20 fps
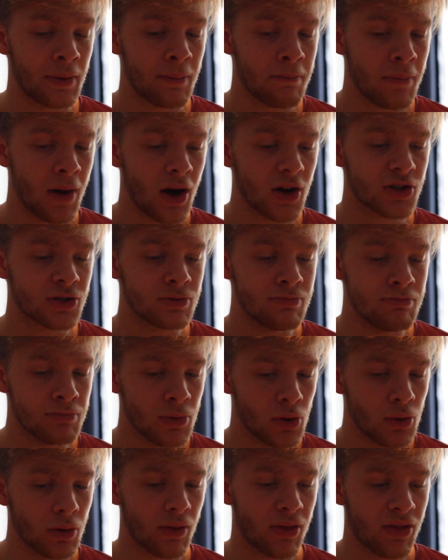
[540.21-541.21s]
There are much
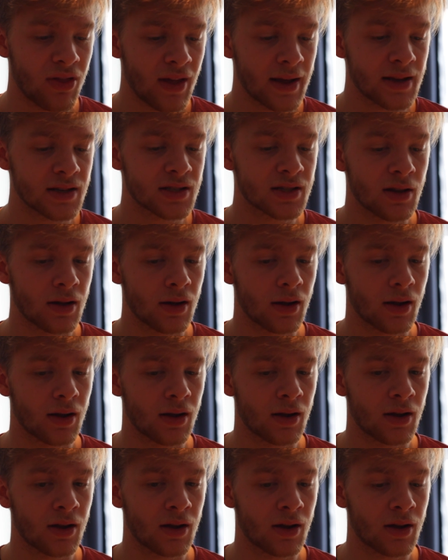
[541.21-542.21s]
more things that
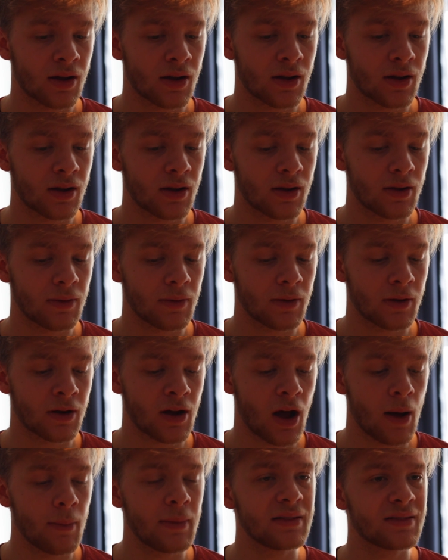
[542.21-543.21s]

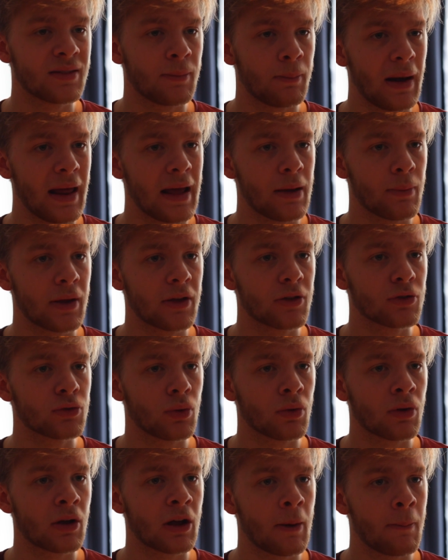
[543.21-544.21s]
come into play when you're
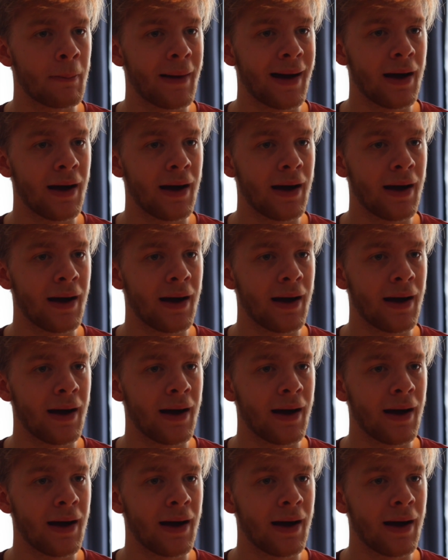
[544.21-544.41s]
talking